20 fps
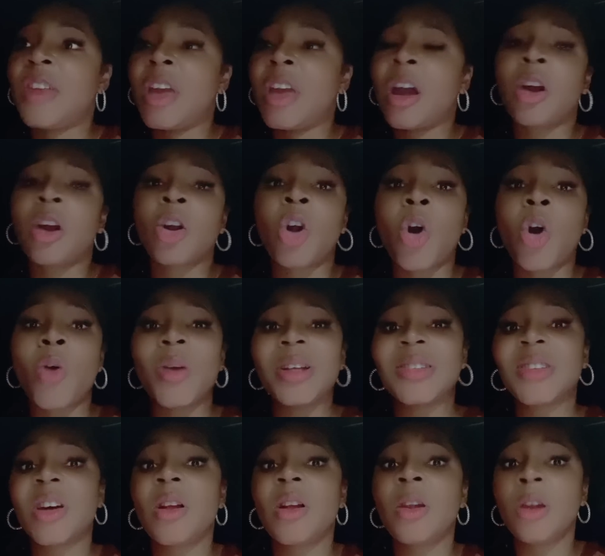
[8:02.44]
they are going
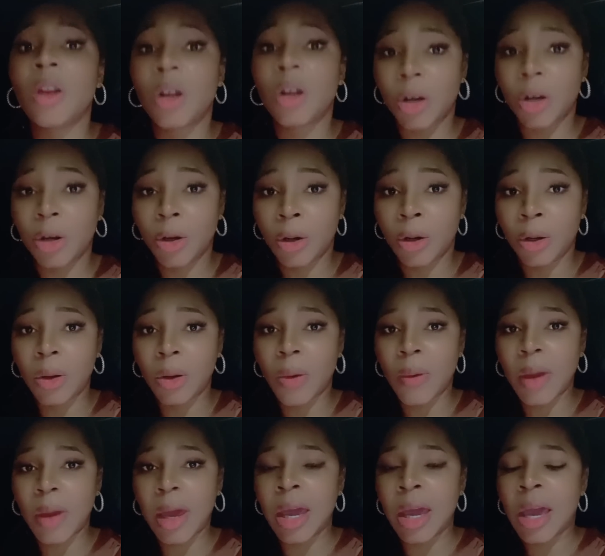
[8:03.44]
to learn.
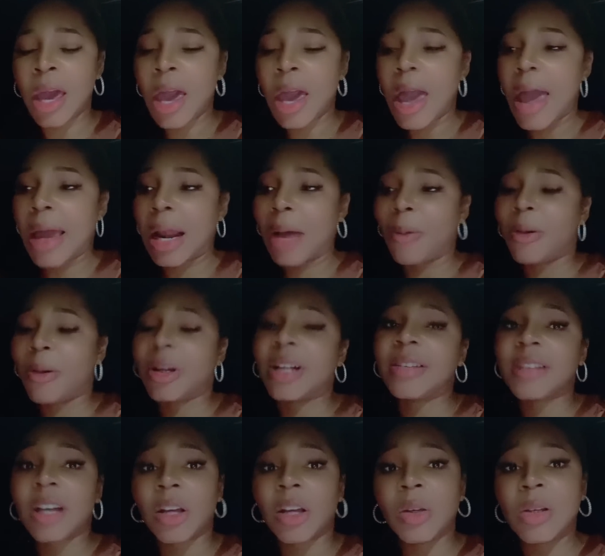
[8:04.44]
Okay, and I want to
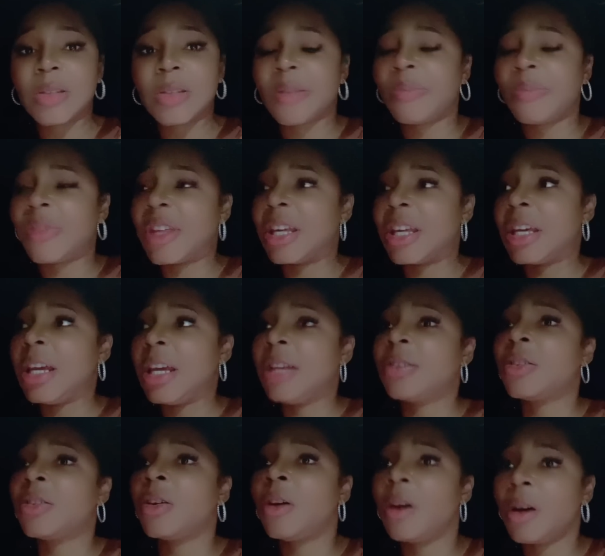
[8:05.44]
tell you something. He
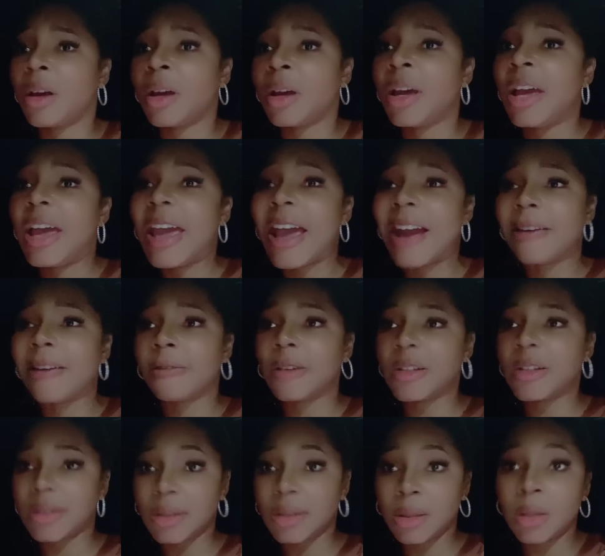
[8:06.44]
took
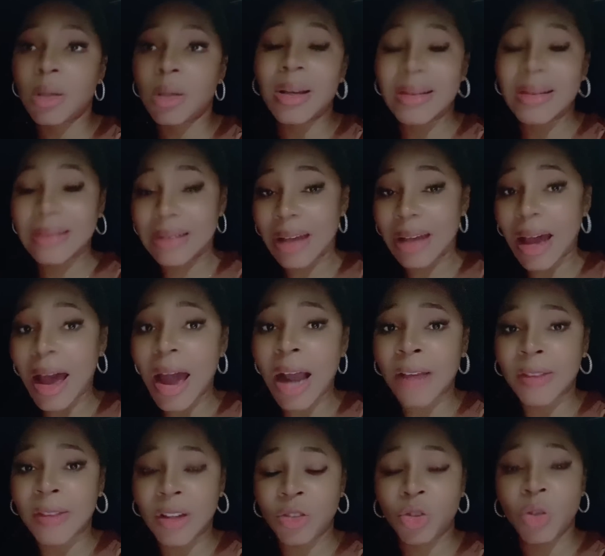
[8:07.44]
every single
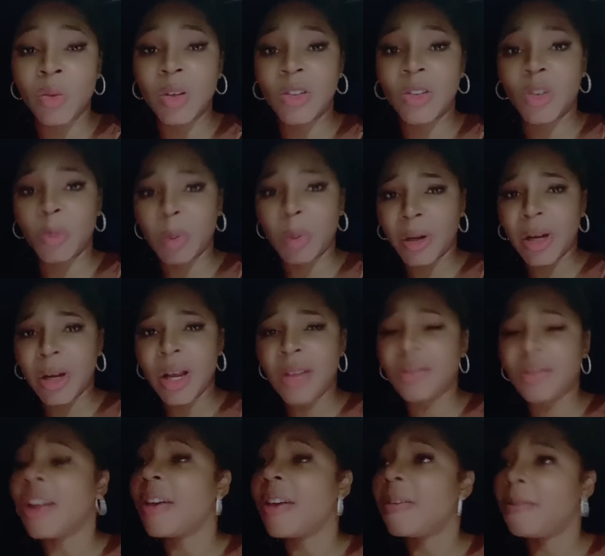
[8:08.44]
attack that you've
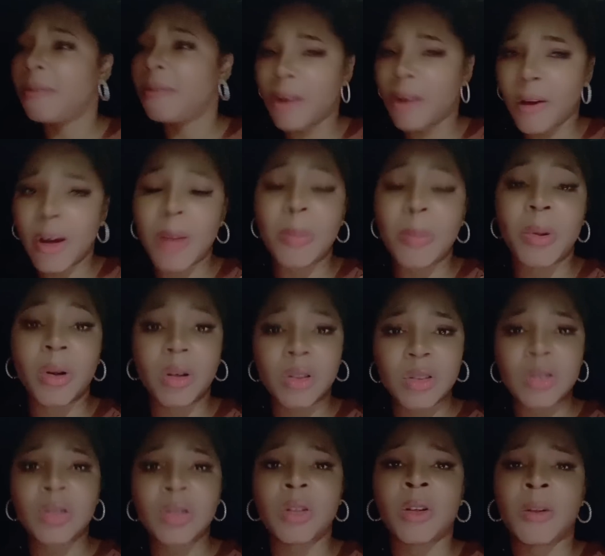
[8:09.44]
experienced very
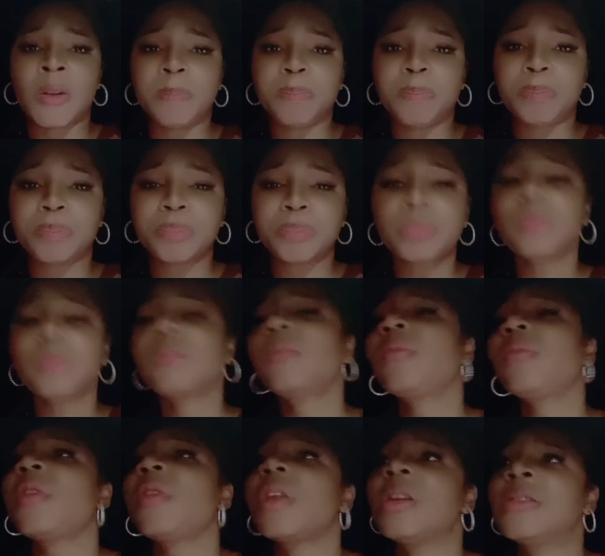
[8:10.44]
personal.
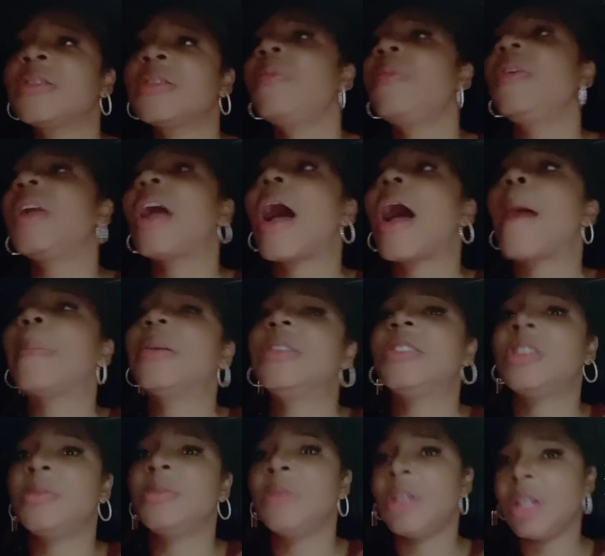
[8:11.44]
Something
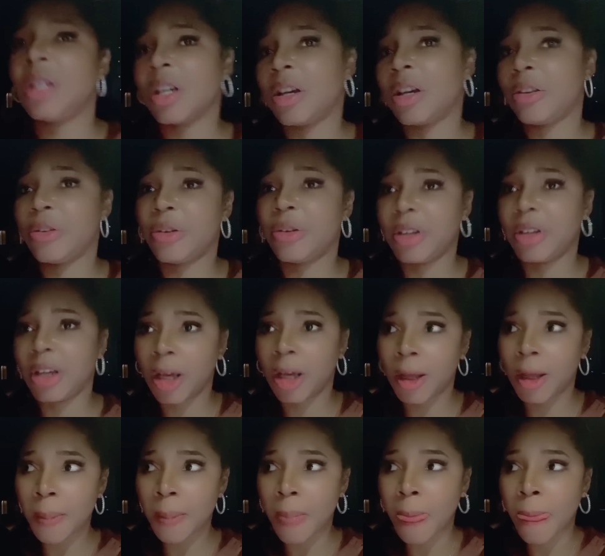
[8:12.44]
happened to me the other
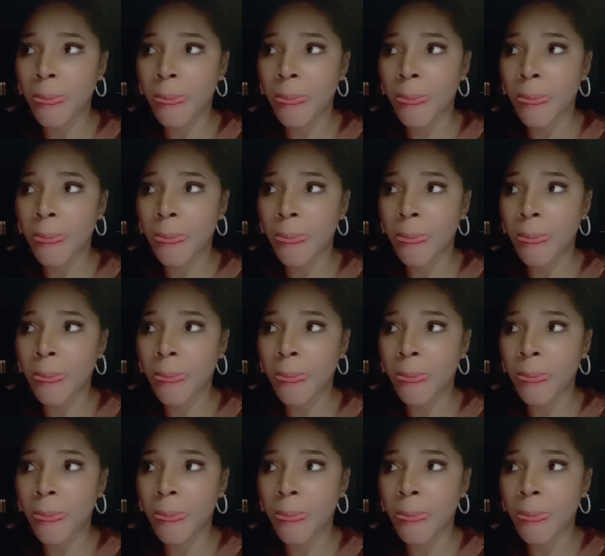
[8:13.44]
day,